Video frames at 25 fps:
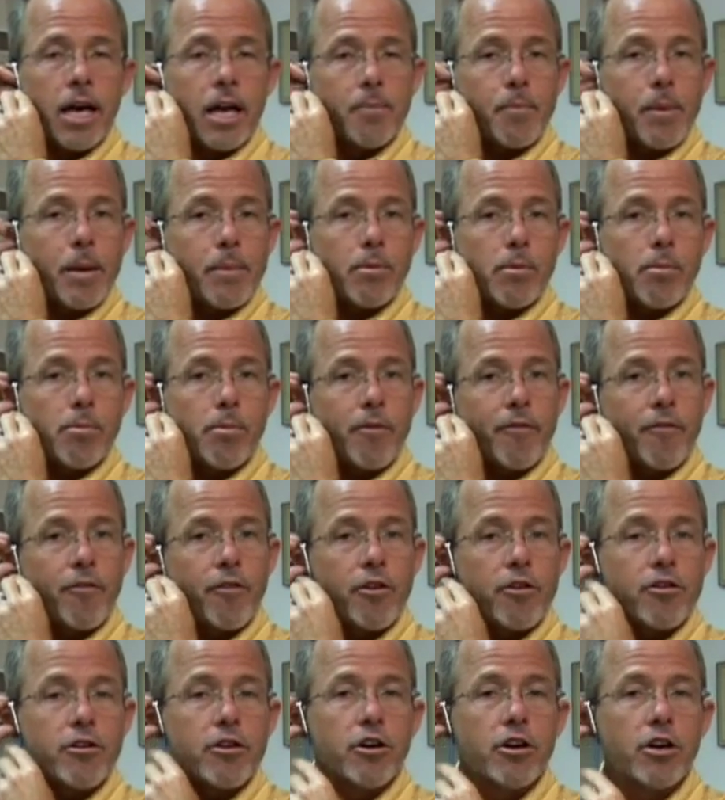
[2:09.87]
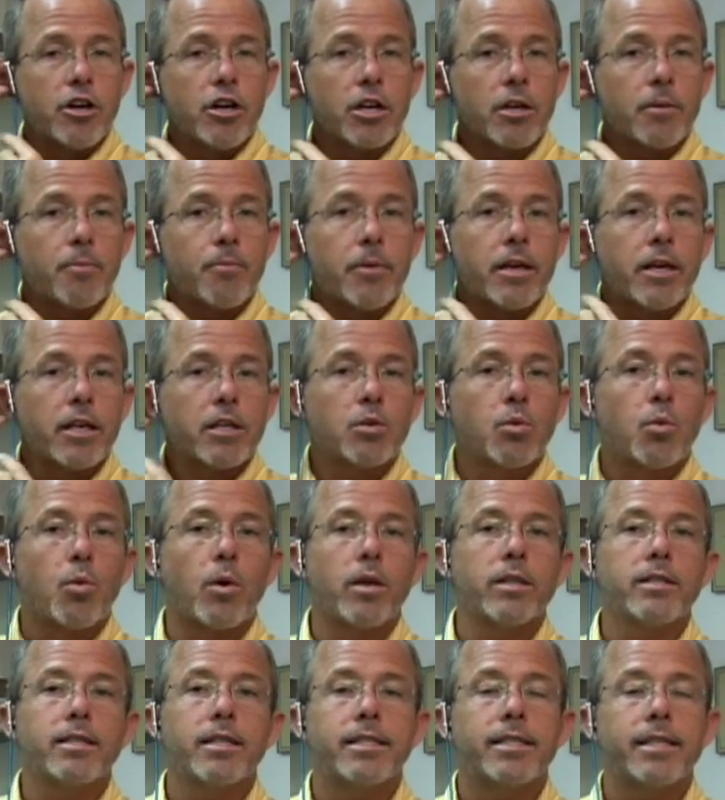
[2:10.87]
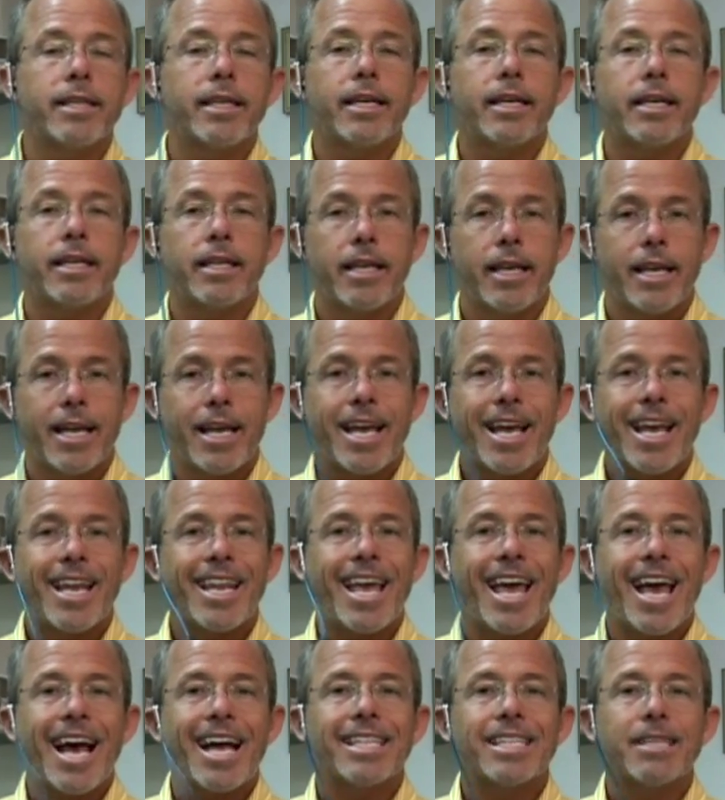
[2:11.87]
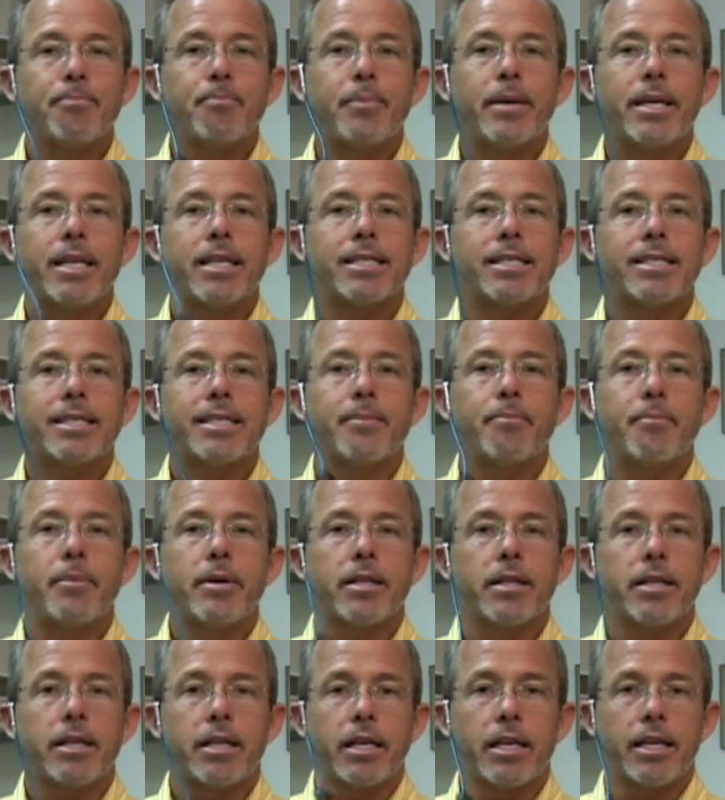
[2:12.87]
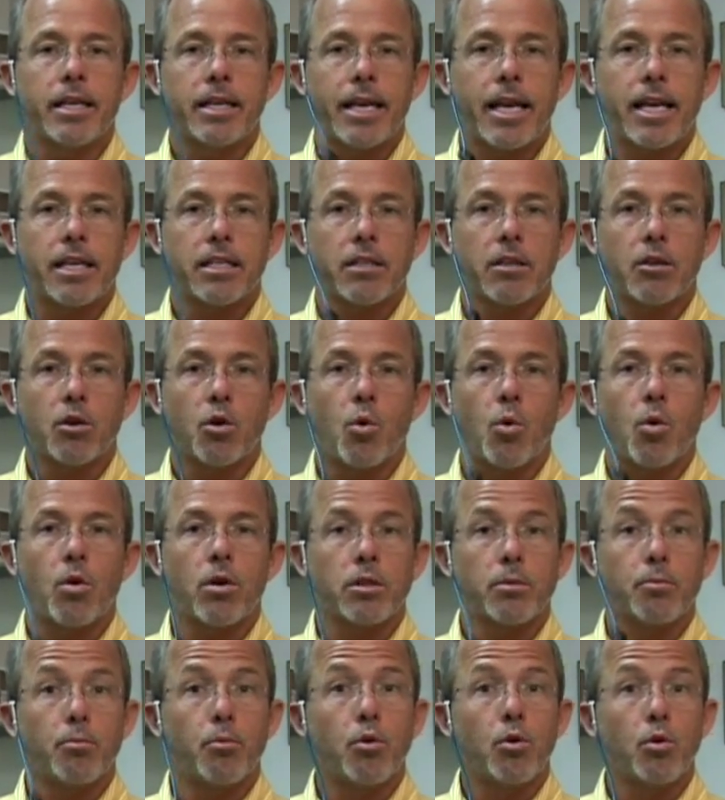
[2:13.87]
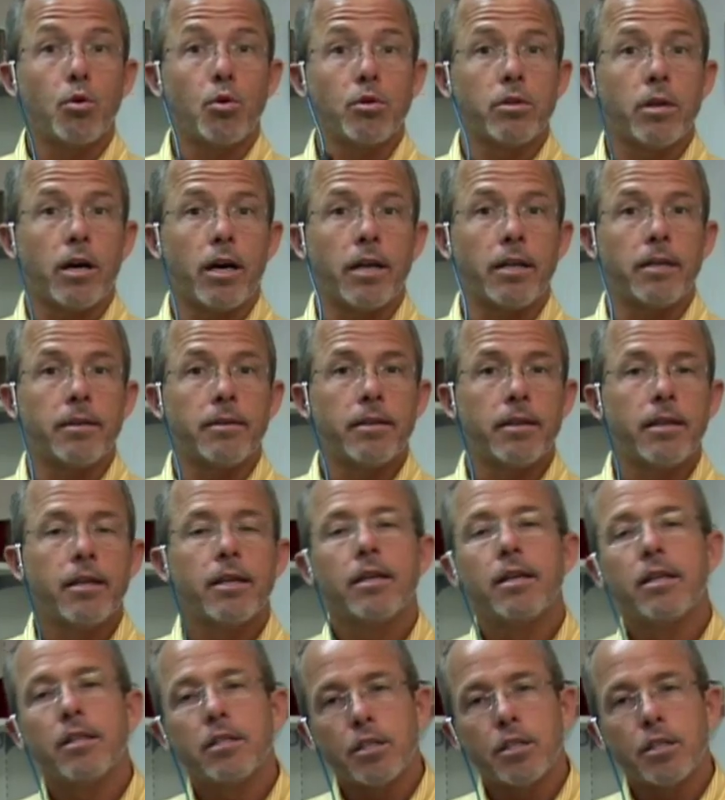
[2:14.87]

A lot of people prefer the hook because once it's in, it adds a bit of stability in case the cord is pulled on.